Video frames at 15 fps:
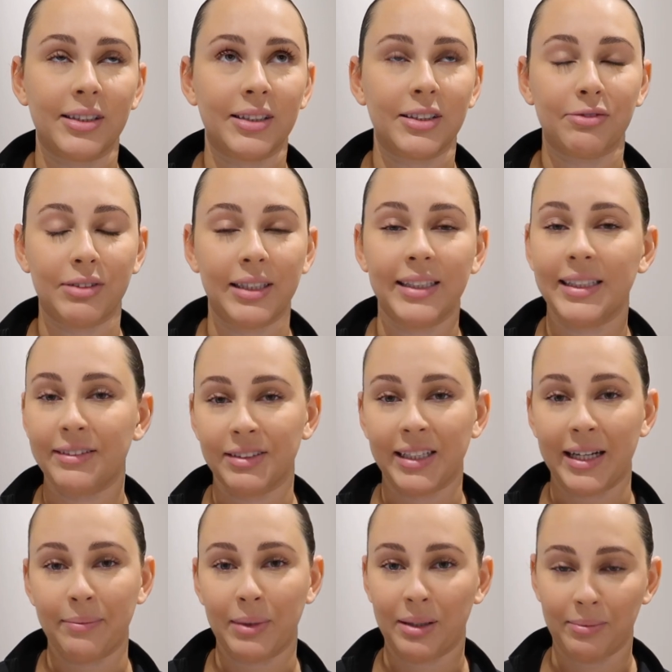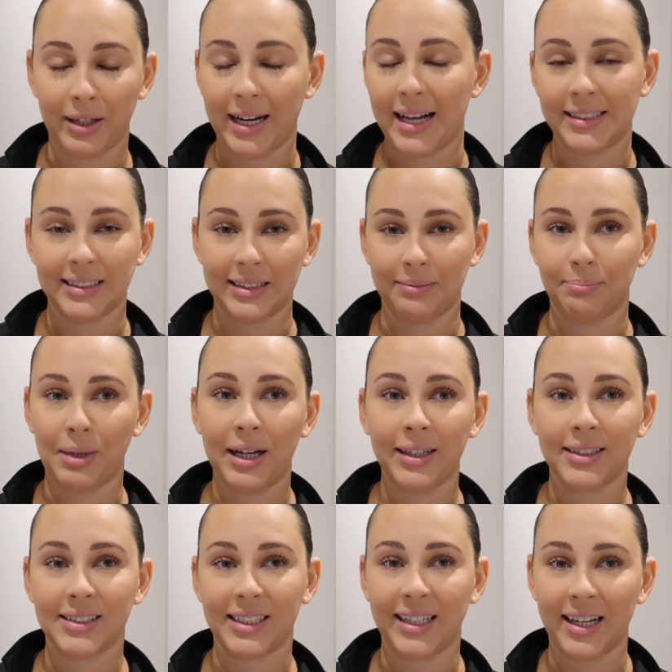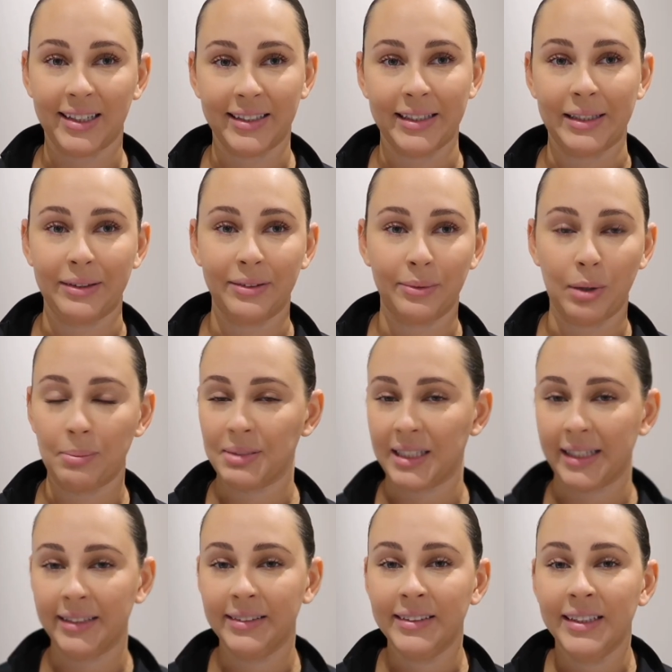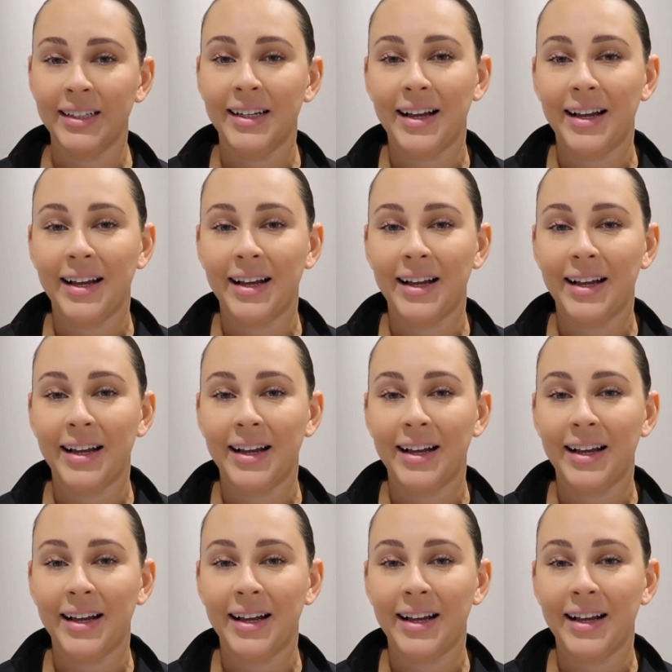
It's really irritating when I'm like editing back because I can't hear what I'm saying.